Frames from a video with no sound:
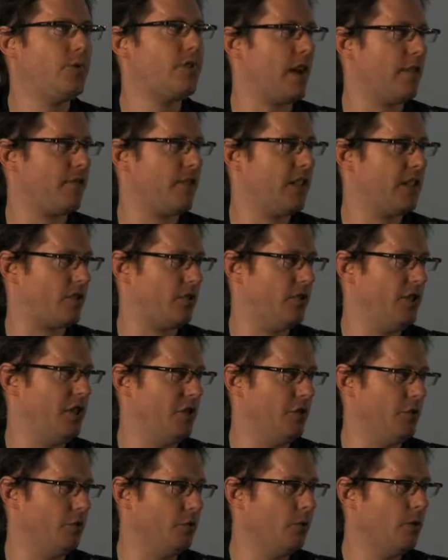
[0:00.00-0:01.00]
stuff that's
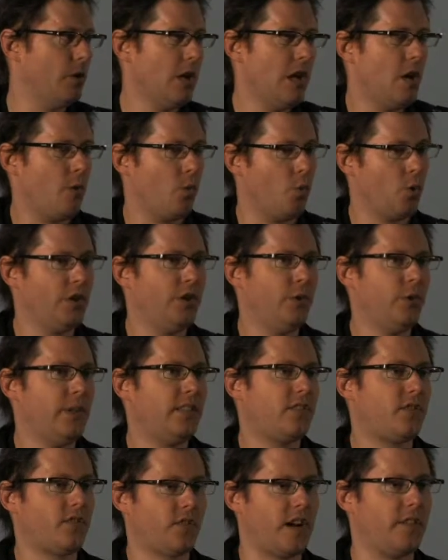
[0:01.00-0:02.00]
new, we're
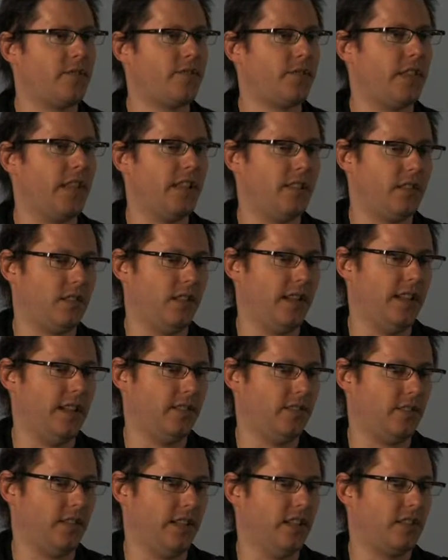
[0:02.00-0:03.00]
doing stuff that
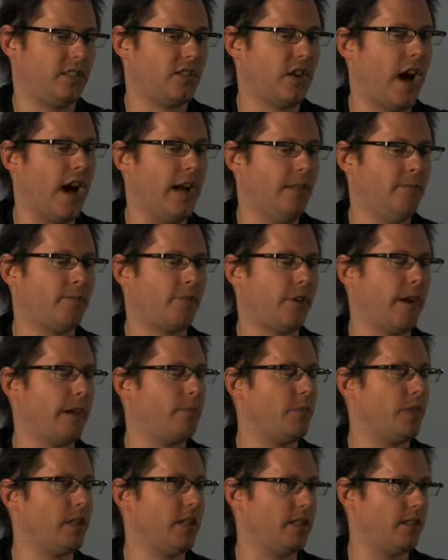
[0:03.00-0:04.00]
is in a time
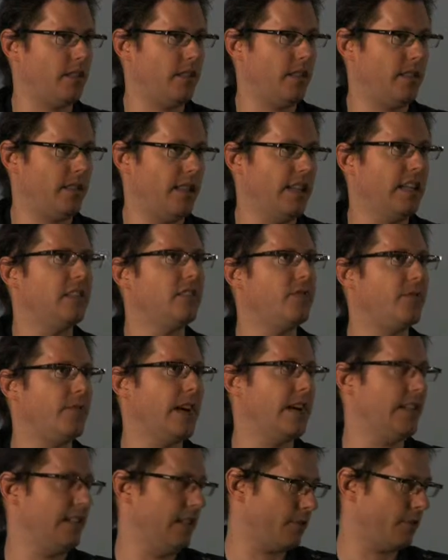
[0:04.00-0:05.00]
frame that that is
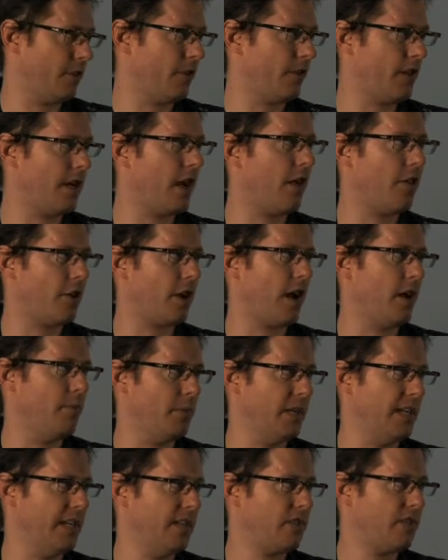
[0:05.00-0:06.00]
very different than other
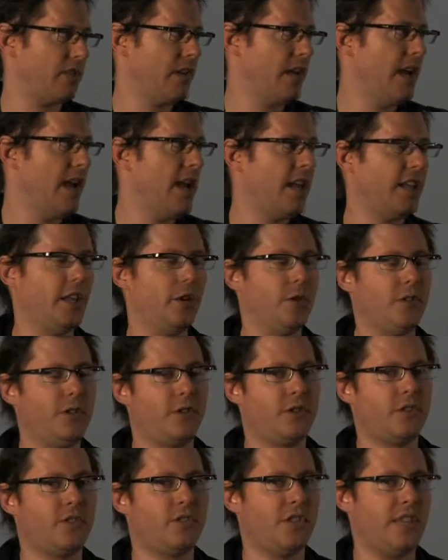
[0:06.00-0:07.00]
companies. Mm-hmm. You know, you
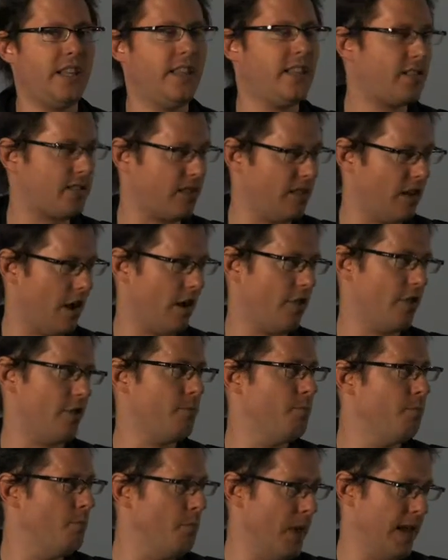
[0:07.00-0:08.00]
can see this in other
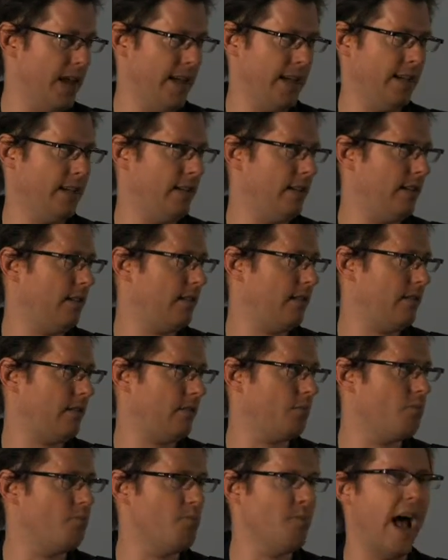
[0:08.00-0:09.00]
big,
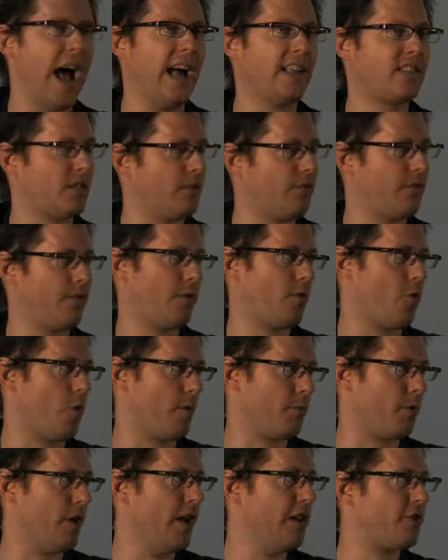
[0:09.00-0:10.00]
massive
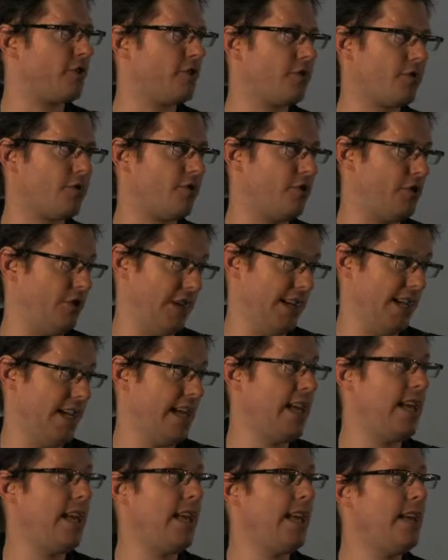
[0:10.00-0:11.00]
corporations,
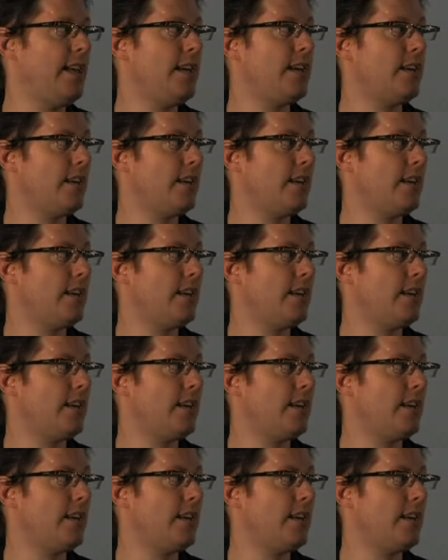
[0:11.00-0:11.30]
GE,